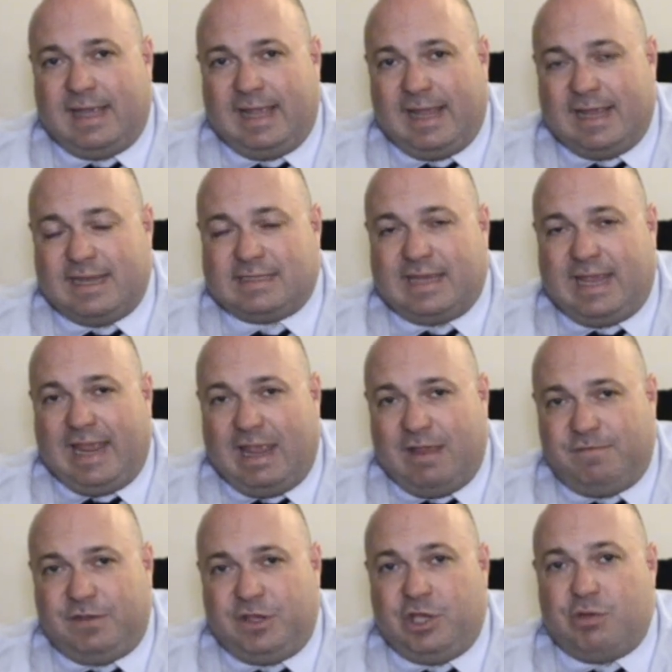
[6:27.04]
is
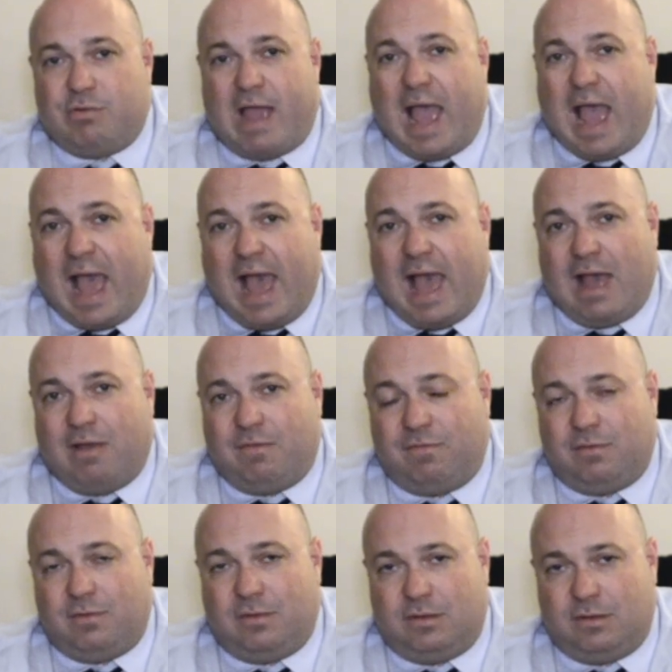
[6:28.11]
if you have
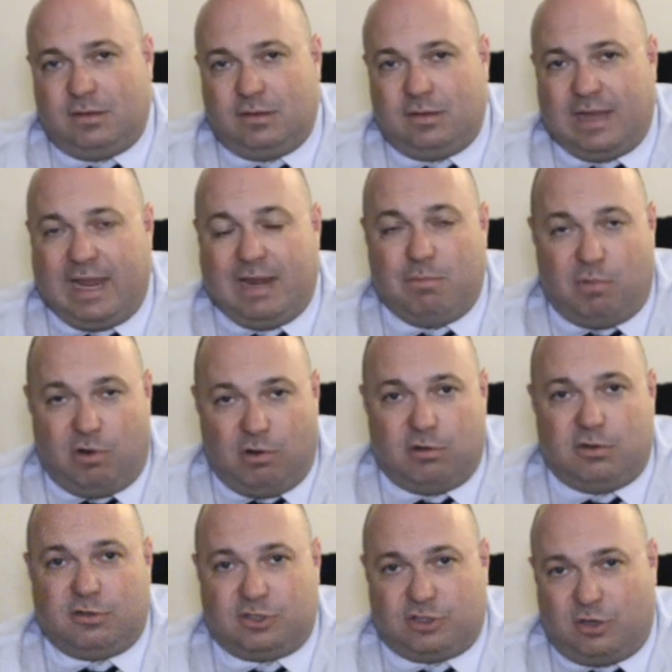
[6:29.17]
a
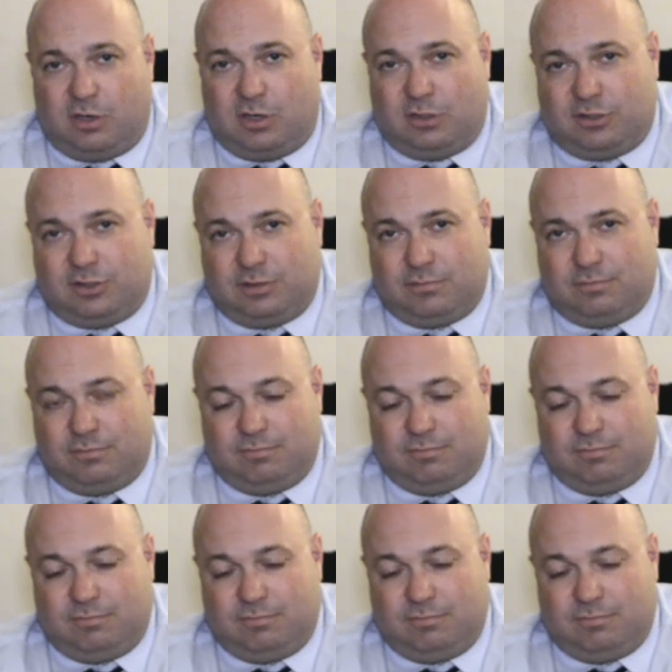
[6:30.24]
murder charge,